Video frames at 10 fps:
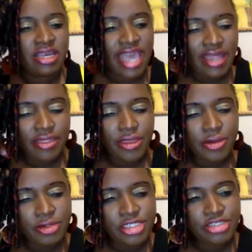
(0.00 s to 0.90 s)
get
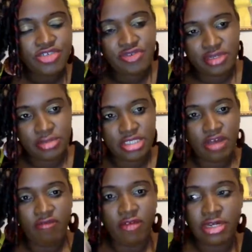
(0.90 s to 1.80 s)
the research for
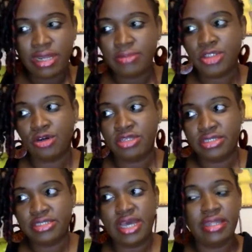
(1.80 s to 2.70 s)
themselves, for them to
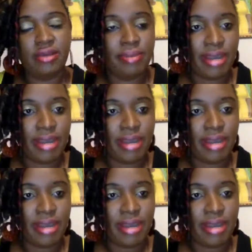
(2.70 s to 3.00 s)
understand the